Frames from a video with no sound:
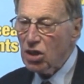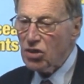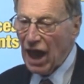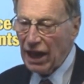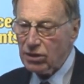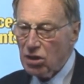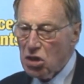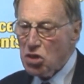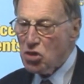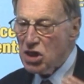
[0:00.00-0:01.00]
that
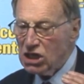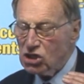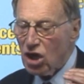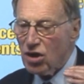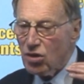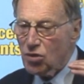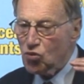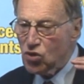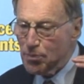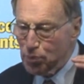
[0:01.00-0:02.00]
these
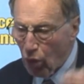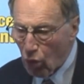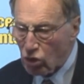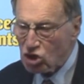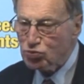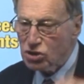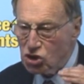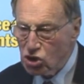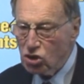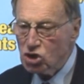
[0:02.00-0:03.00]
reports
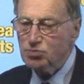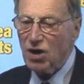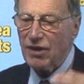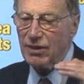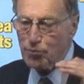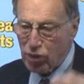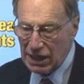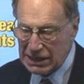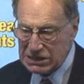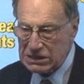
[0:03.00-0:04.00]
produced by the
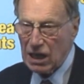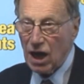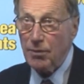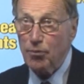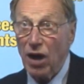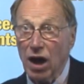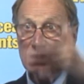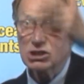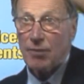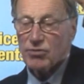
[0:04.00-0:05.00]
police and
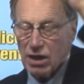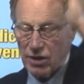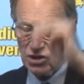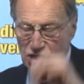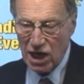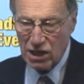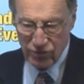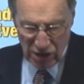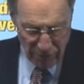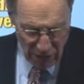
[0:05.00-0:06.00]
passed up the chain
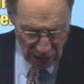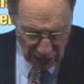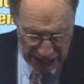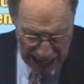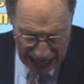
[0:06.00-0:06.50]
of command